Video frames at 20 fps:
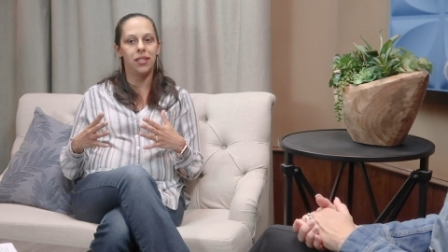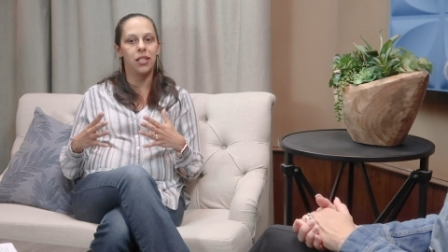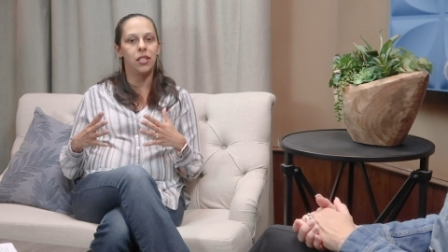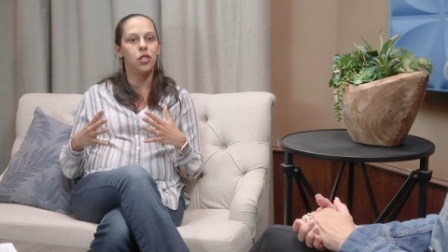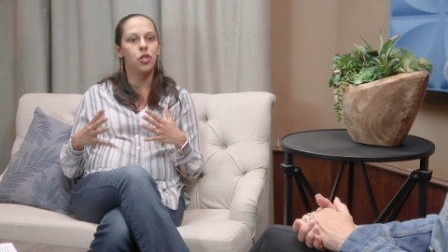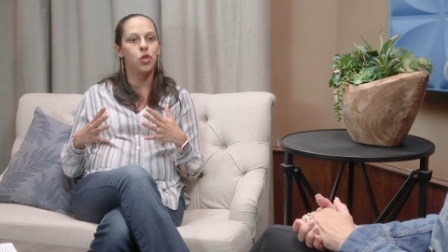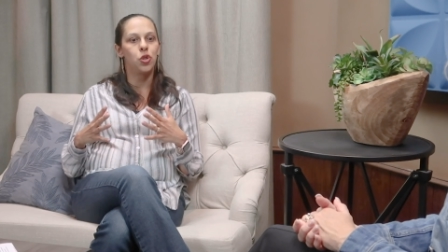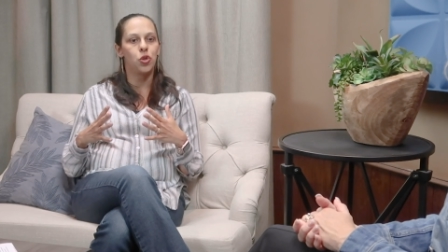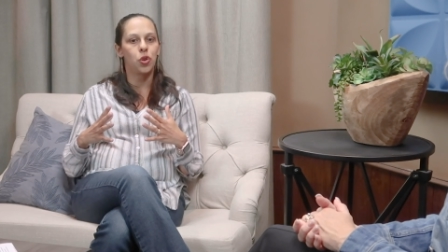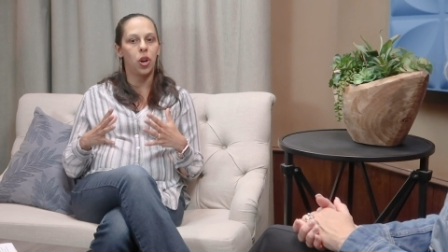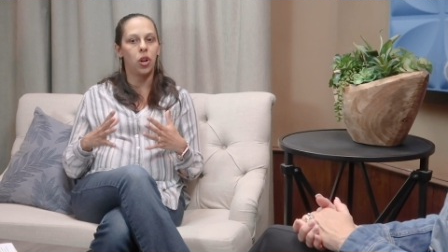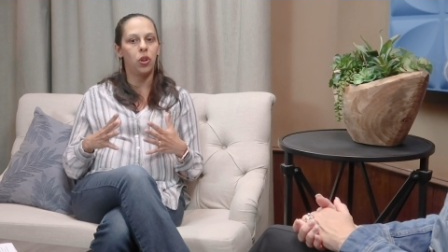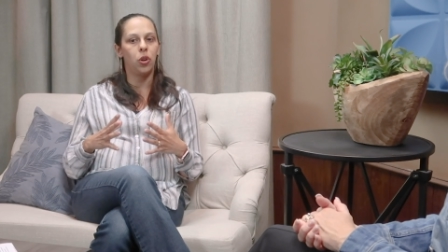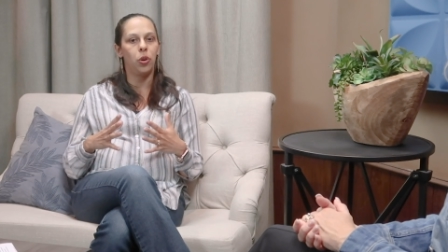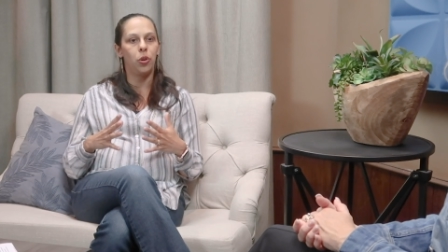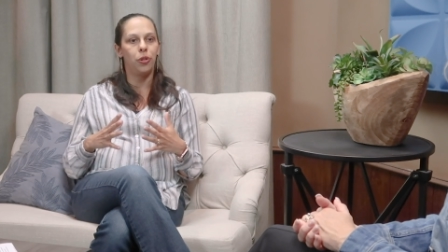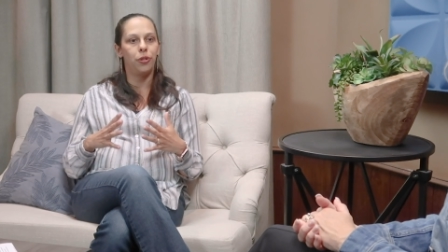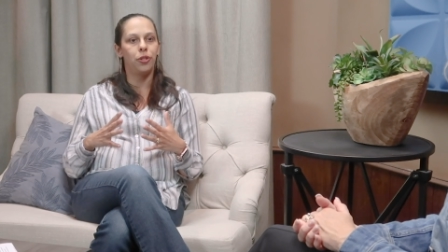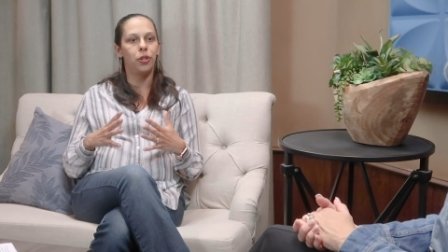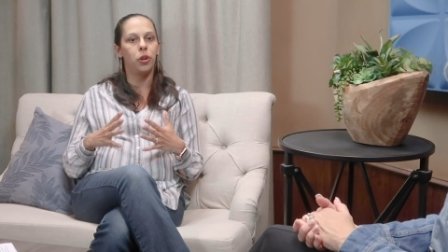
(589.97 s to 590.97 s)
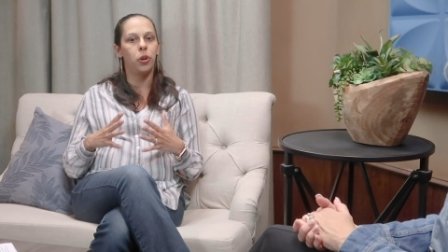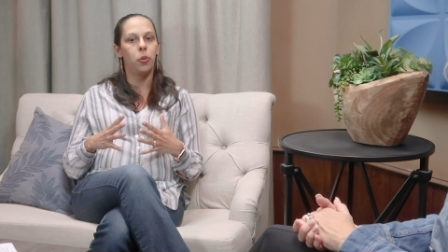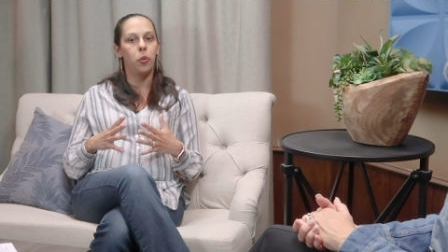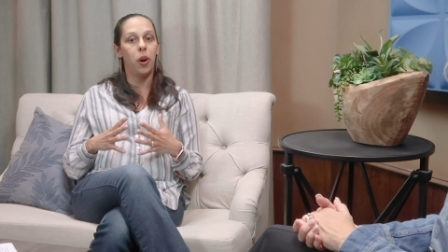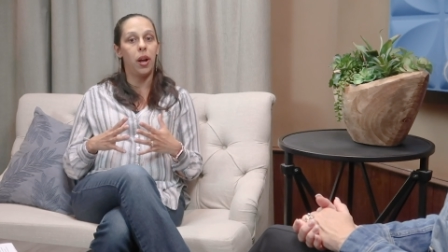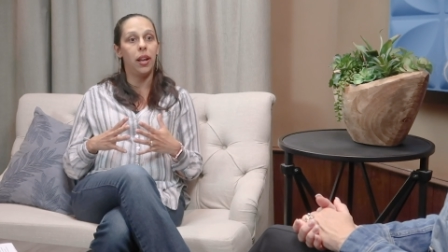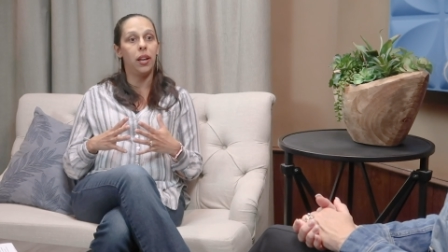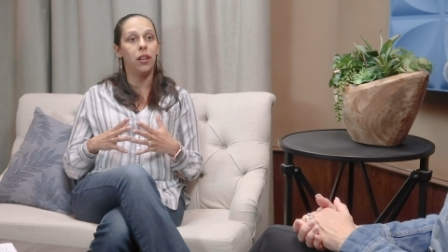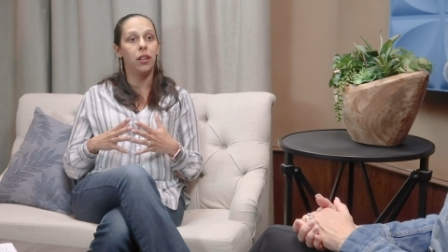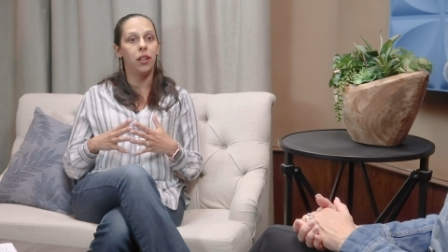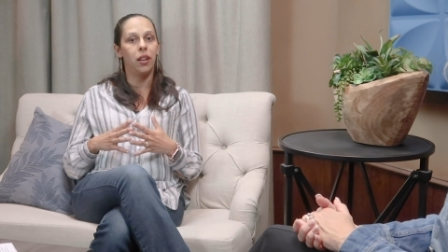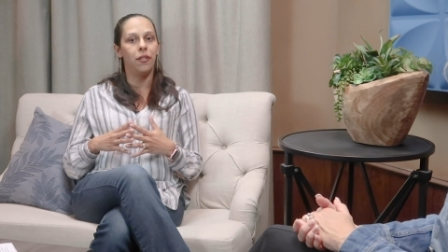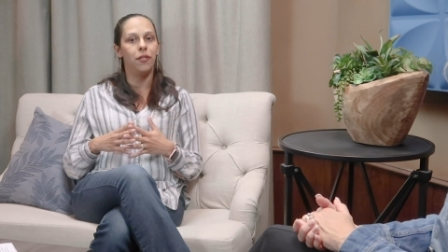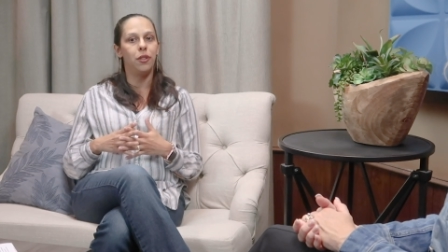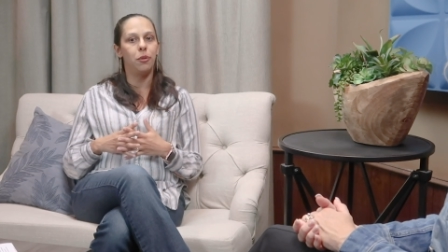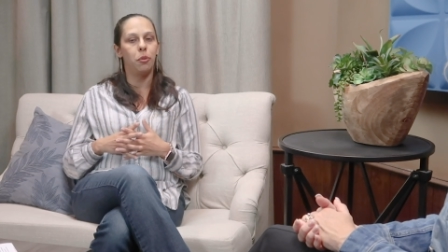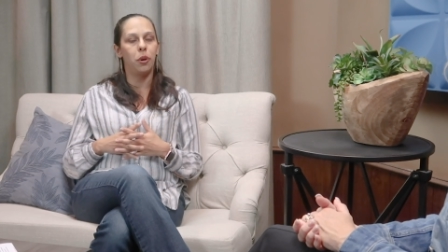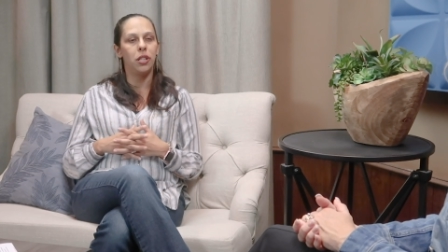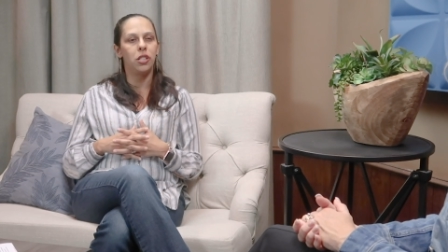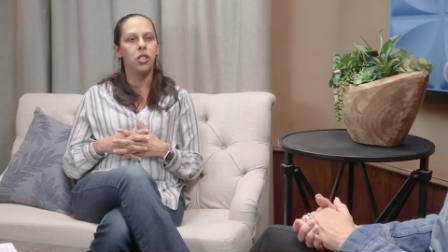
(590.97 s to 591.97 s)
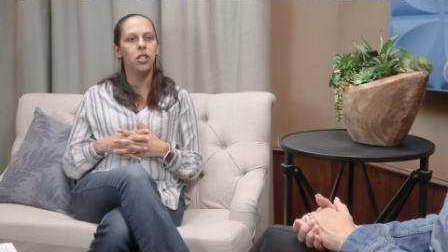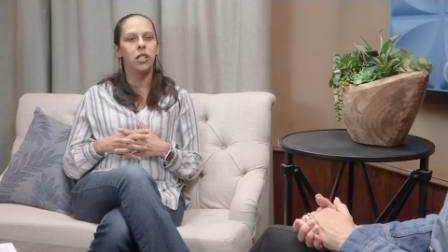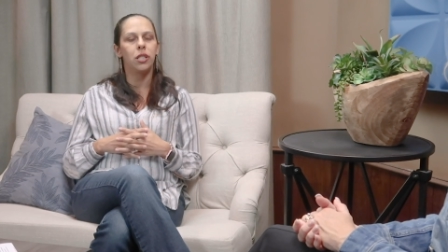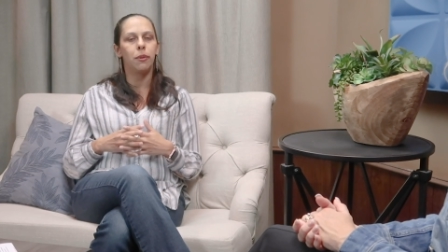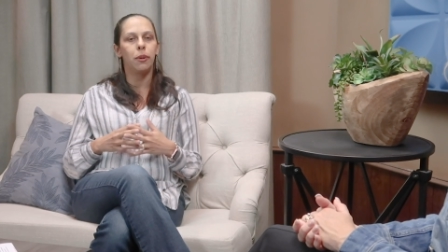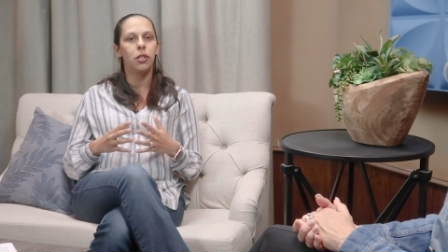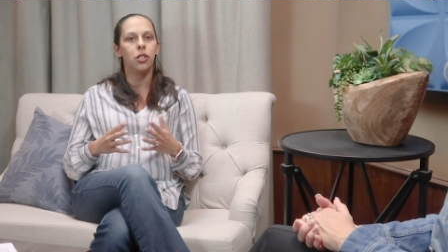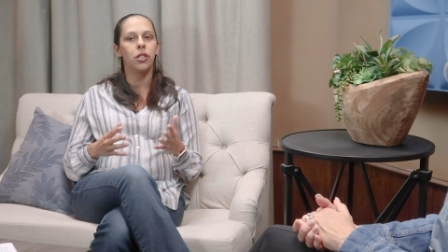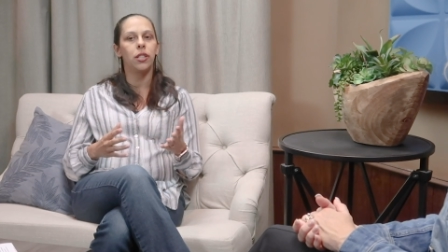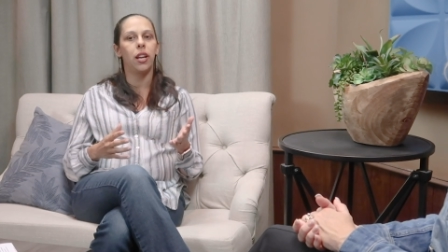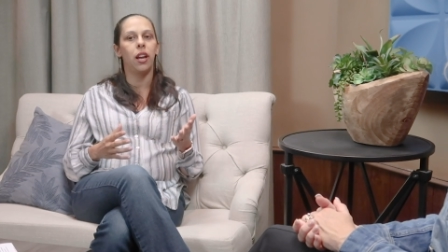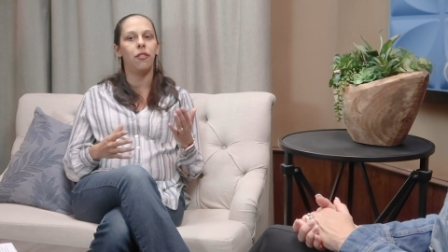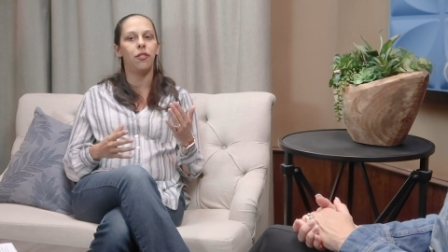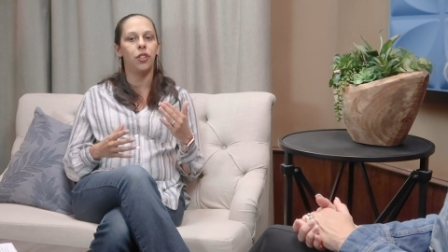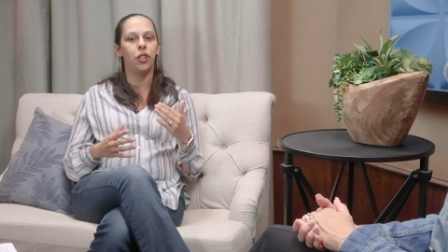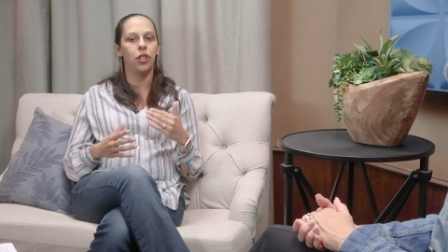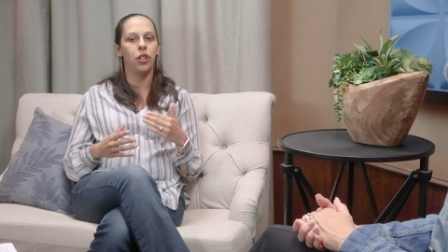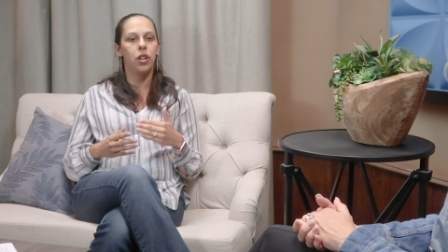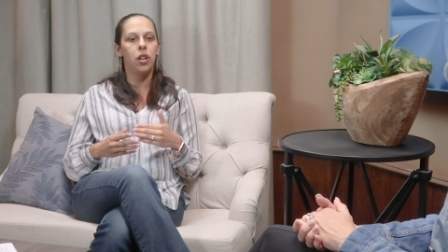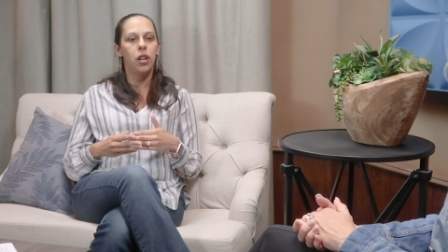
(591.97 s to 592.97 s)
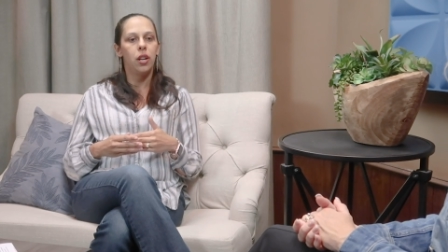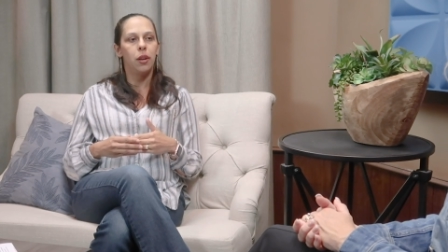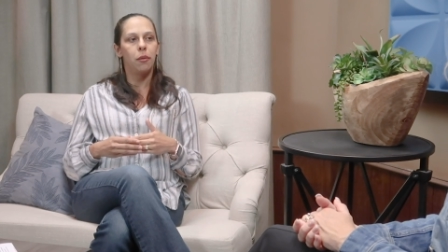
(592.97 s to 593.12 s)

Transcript: the struggle for a while of depression, especially after